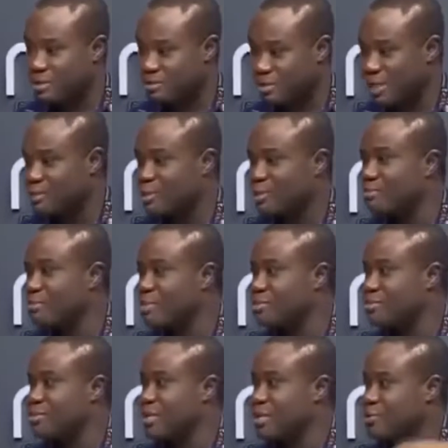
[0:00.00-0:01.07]
uh, Transport
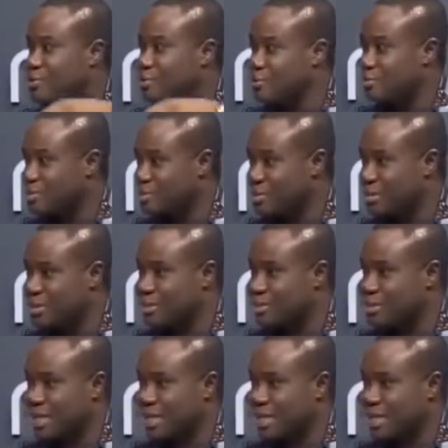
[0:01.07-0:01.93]
Ministry and the Roads Ministry,